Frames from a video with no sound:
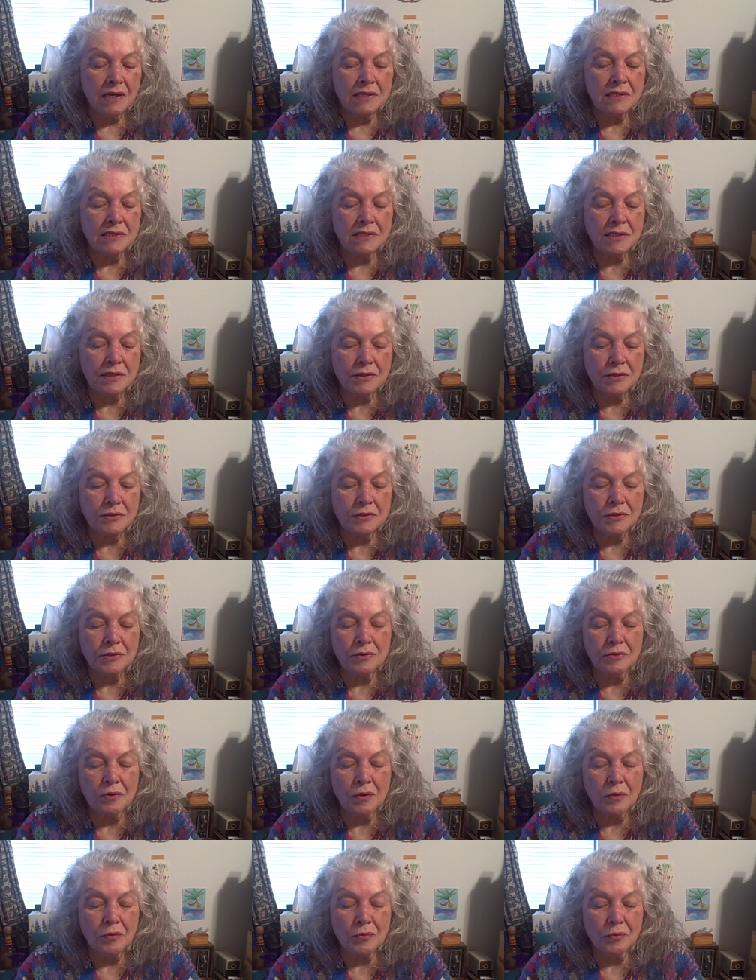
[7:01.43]
Sitters who
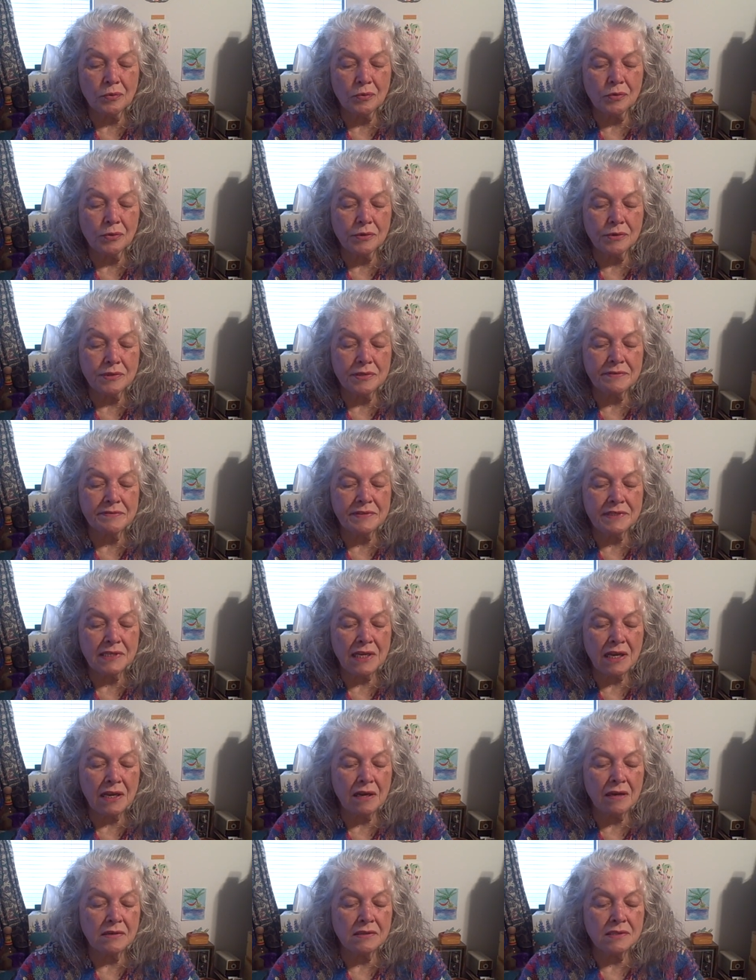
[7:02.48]
know the rules of
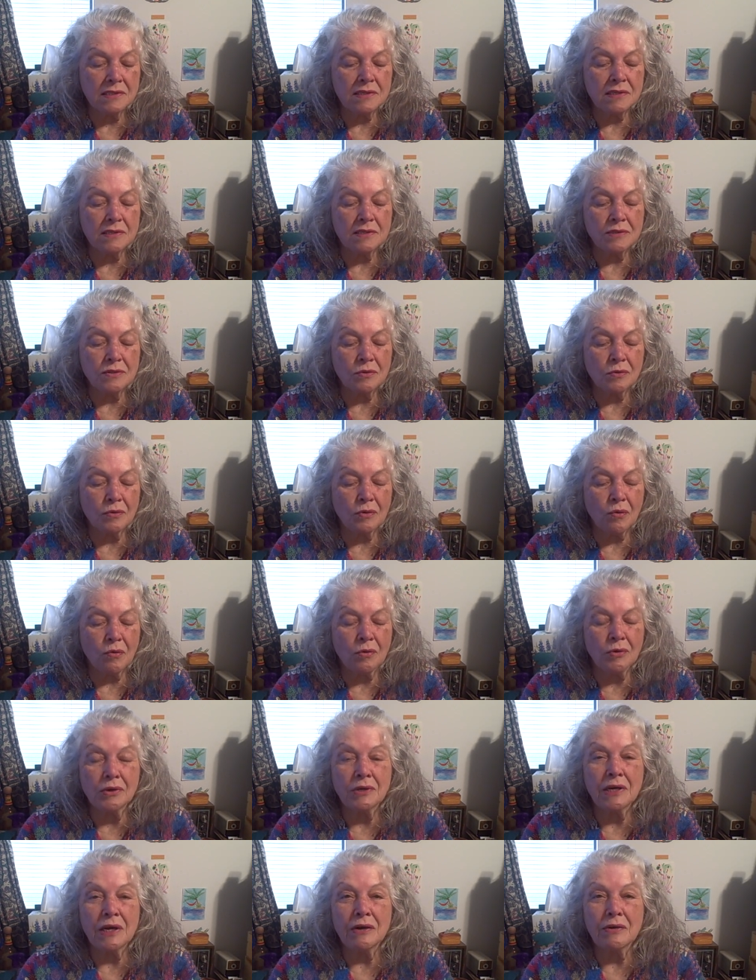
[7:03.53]
seances or
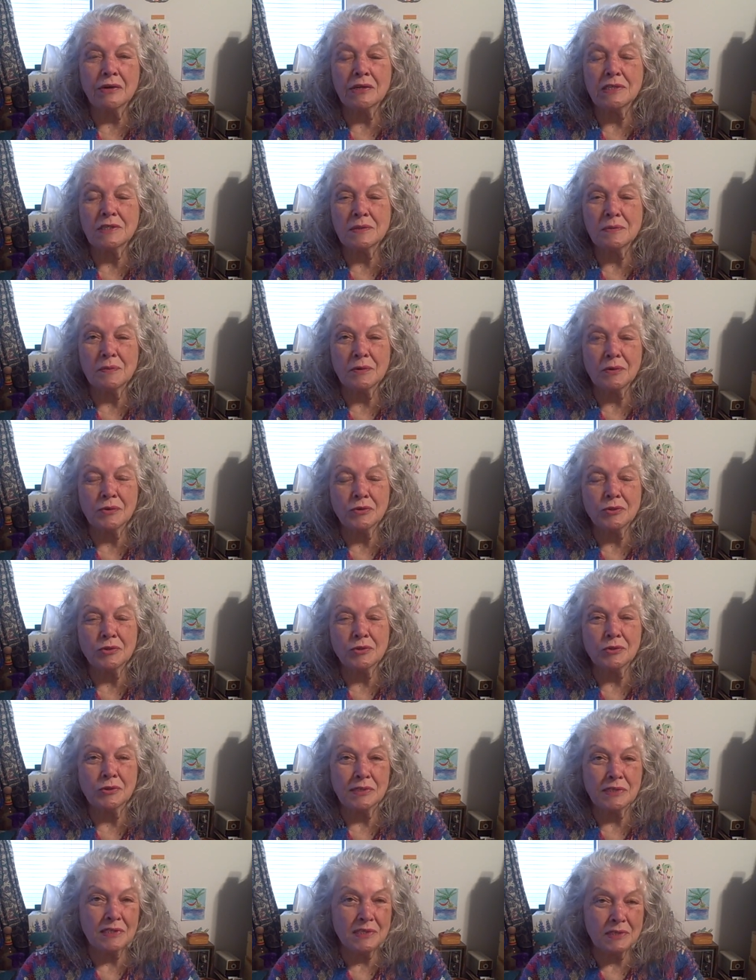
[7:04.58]
ordinary
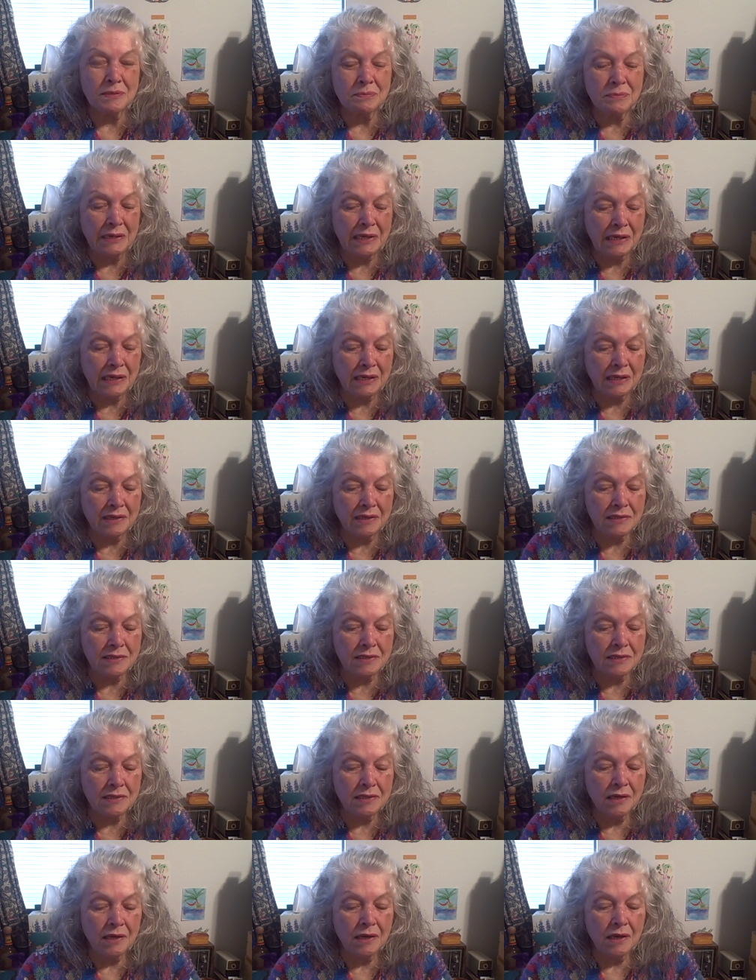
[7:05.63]
spiritualist
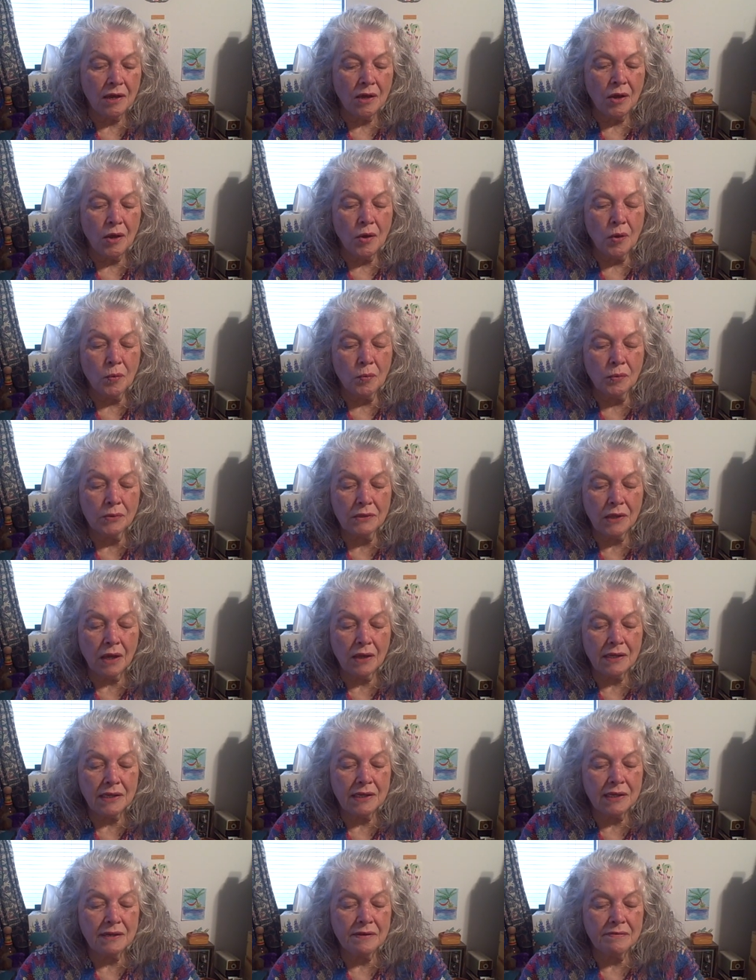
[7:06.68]
meetings will
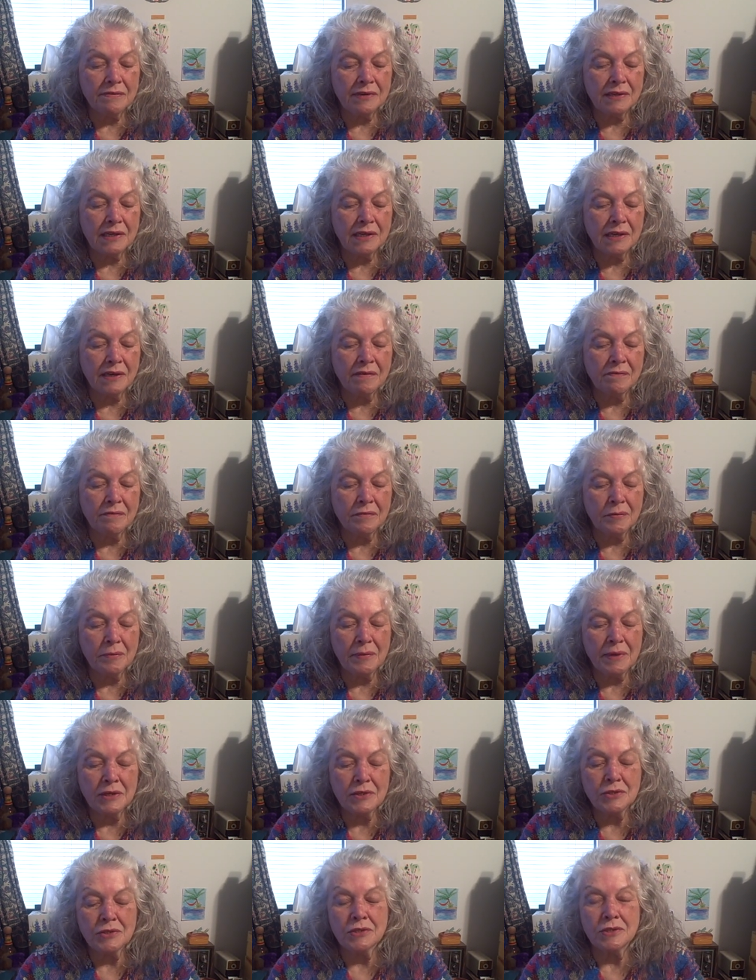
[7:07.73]
not give any
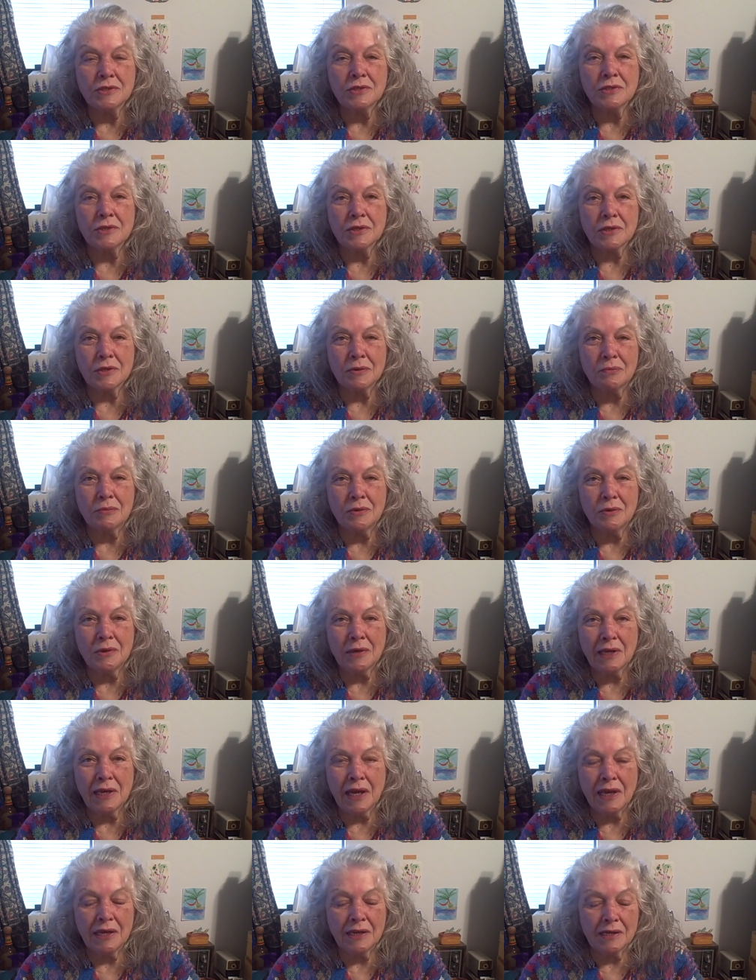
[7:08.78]
information to the
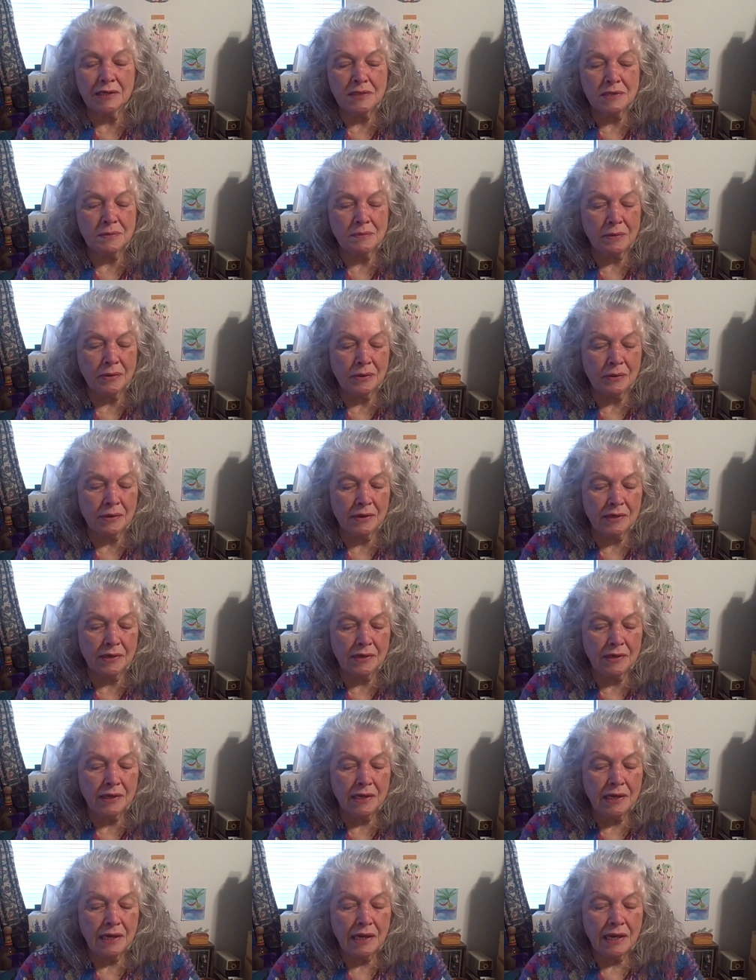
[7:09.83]
communicating spirit
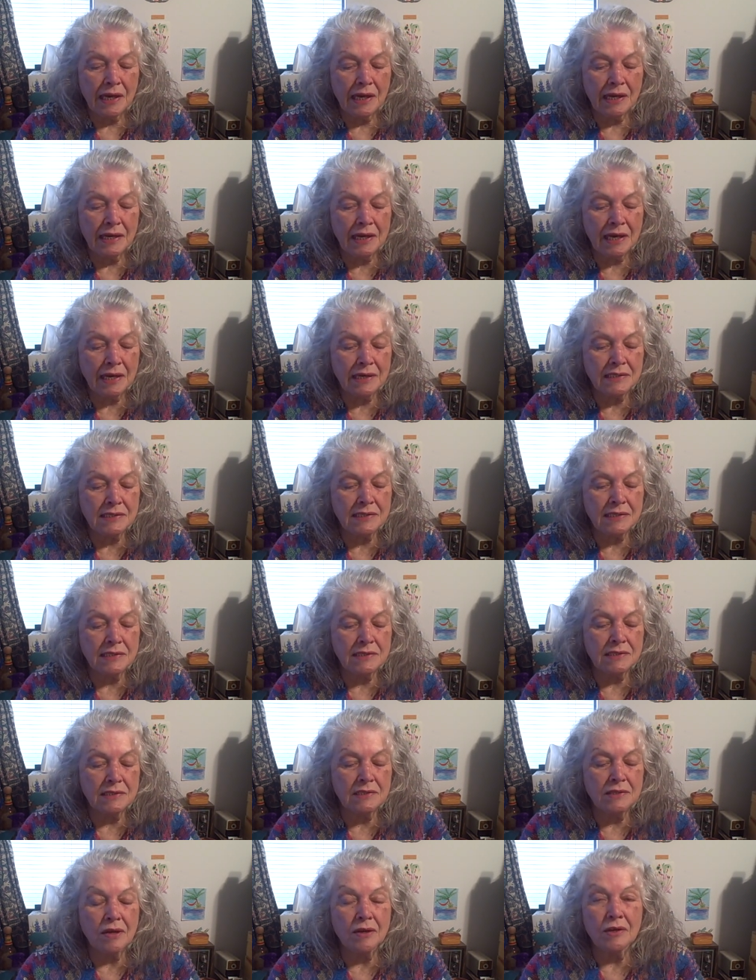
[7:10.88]
in case it
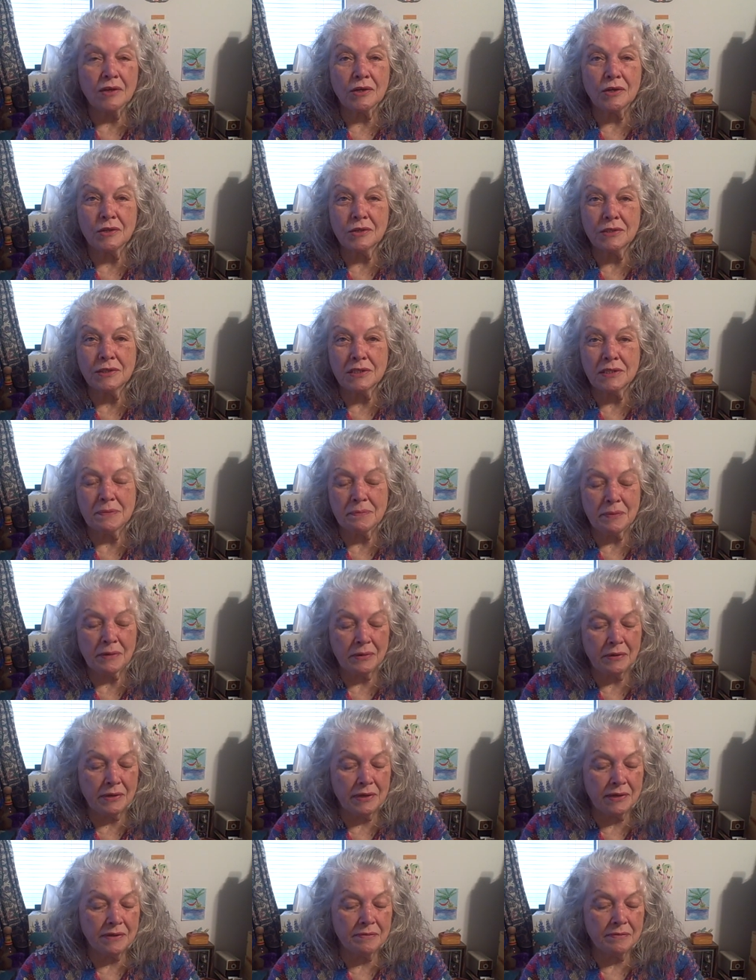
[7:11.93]
is not a good
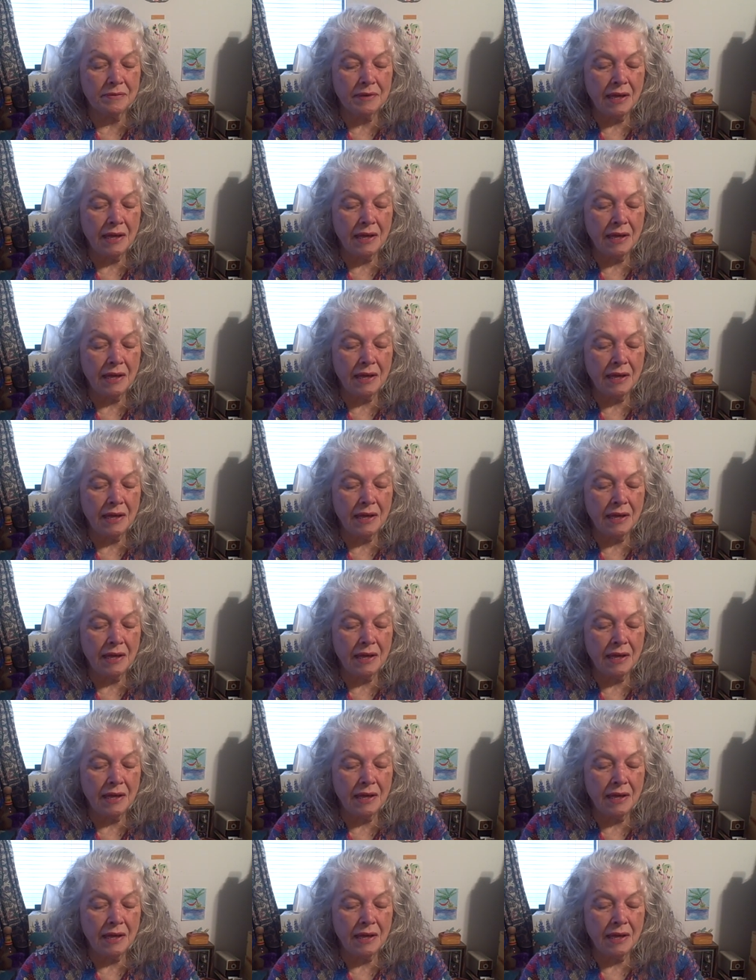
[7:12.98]
spirit,